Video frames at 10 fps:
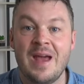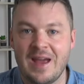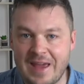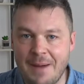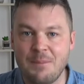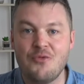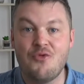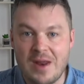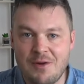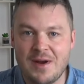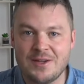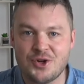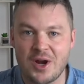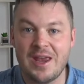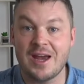It can be really, really
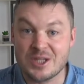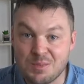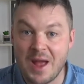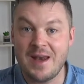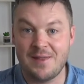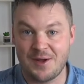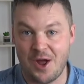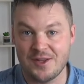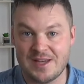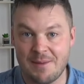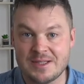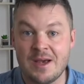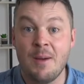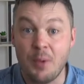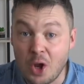tricky explaining the concept,
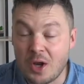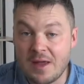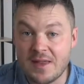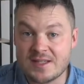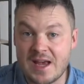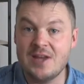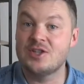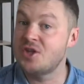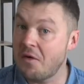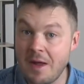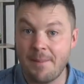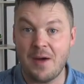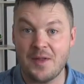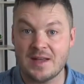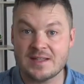but luckily at this age, it's not really
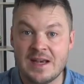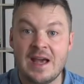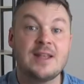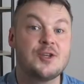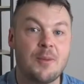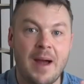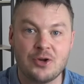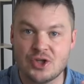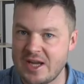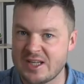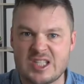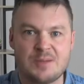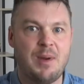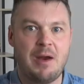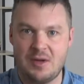about that. It's all about just
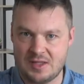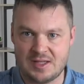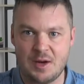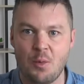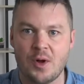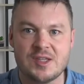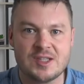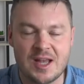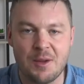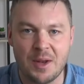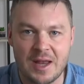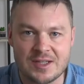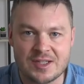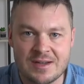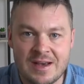experiencing what a syllable
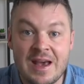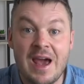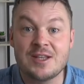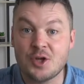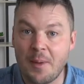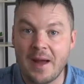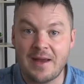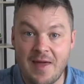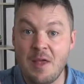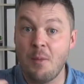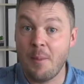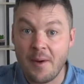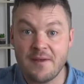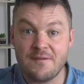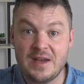is. It's all about getting them up
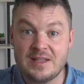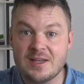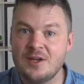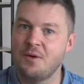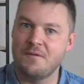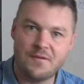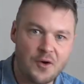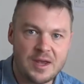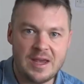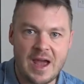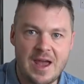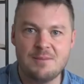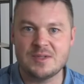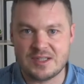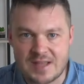on their feet, doing funky
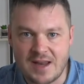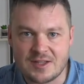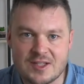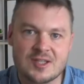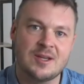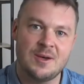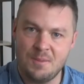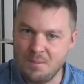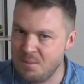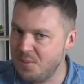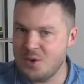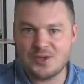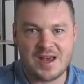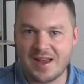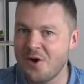games, dance,
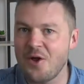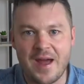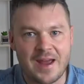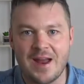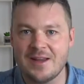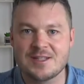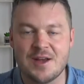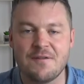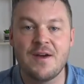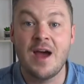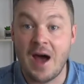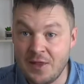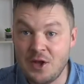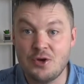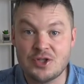music, all that kind of stuff,
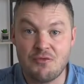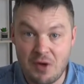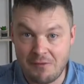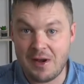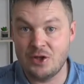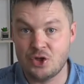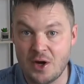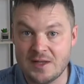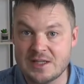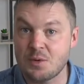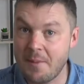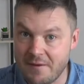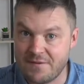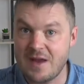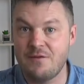and they usually really, really enjoy it. It's one of my
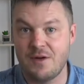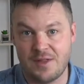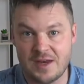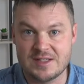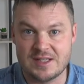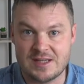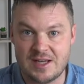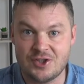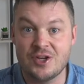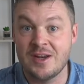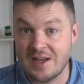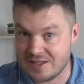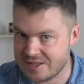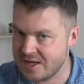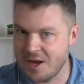favourite things to teach
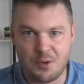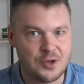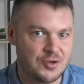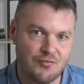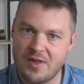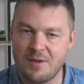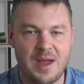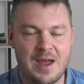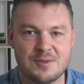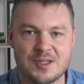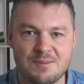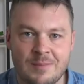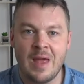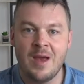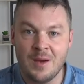is syllables and rhythm games.
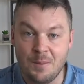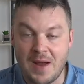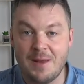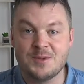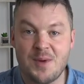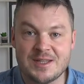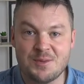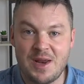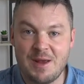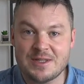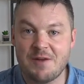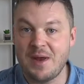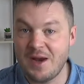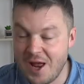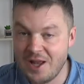My name is Martin Williams. I've
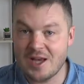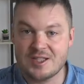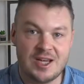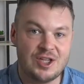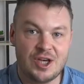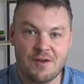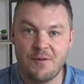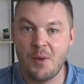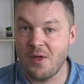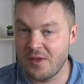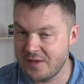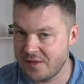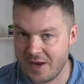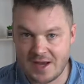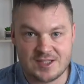been an early years teacher for more
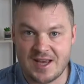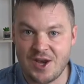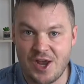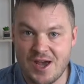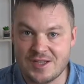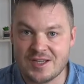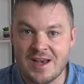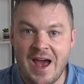than the last 10 years,